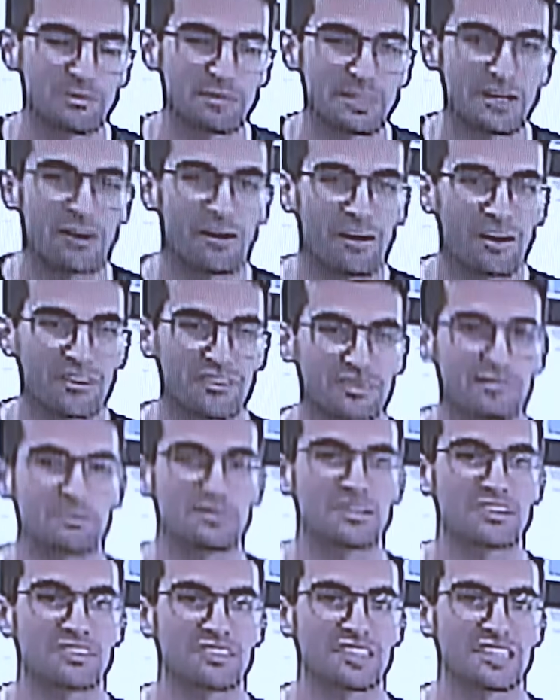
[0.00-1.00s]
be awesome to
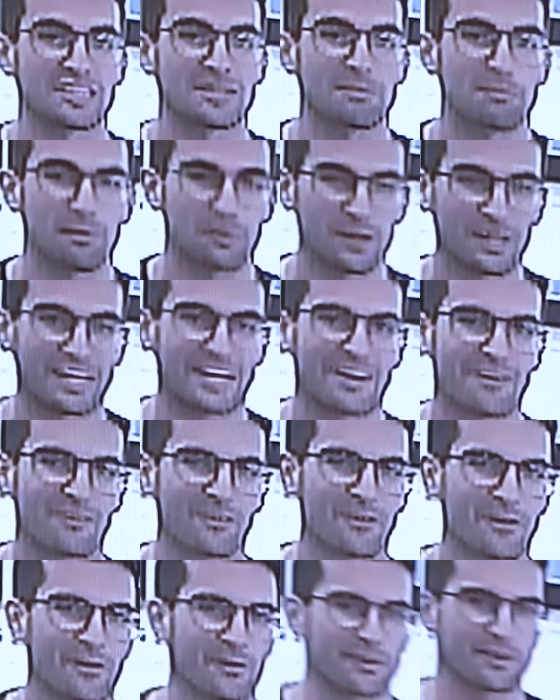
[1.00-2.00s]
see play out.
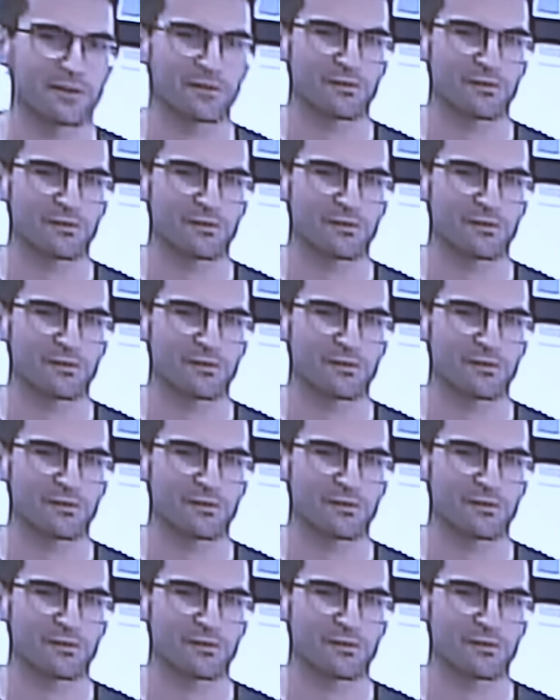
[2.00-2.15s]
Are you